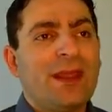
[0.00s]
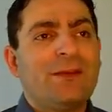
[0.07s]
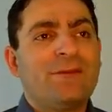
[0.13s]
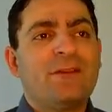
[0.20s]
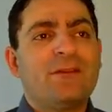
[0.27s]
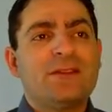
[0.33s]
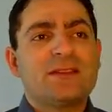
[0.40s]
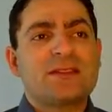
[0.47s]

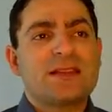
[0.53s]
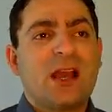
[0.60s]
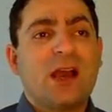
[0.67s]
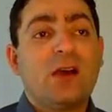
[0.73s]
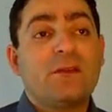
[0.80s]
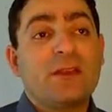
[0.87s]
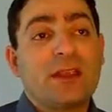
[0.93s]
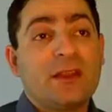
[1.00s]
and we will see
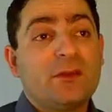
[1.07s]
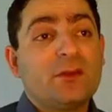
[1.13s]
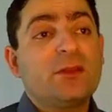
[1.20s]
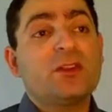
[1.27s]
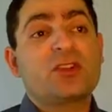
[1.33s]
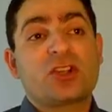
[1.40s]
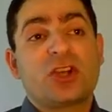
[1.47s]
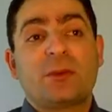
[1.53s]
how we can do
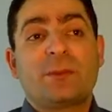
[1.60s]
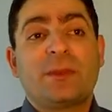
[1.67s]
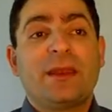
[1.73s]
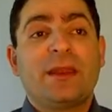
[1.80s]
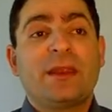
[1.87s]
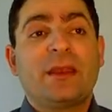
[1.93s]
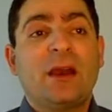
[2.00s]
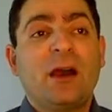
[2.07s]
the
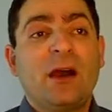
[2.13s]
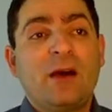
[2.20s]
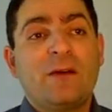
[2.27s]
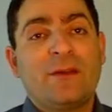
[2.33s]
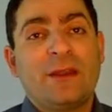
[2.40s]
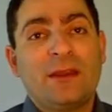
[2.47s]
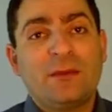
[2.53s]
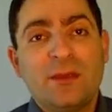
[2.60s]
sharpening of
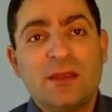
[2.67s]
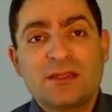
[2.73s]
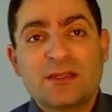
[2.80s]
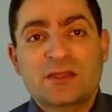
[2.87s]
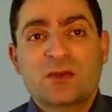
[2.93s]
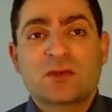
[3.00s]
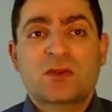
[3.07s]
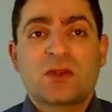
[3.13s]
an image
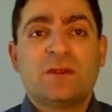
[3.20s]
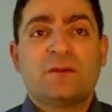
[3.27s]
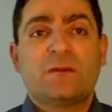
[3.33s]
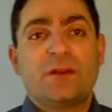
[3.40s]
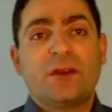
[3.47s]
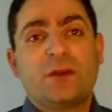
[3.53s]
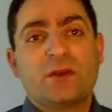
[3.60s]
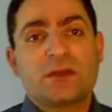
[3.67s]
also in
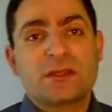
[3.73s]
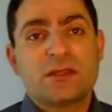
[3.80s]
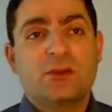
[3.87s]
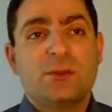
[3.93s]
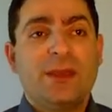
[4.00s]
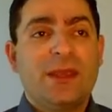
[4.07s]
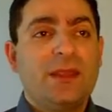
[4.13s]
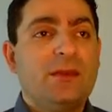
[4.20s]
frequency
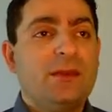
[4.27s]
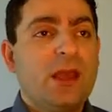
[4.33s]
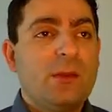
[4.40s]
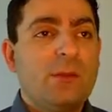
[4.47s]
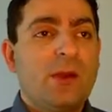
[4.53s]
domain,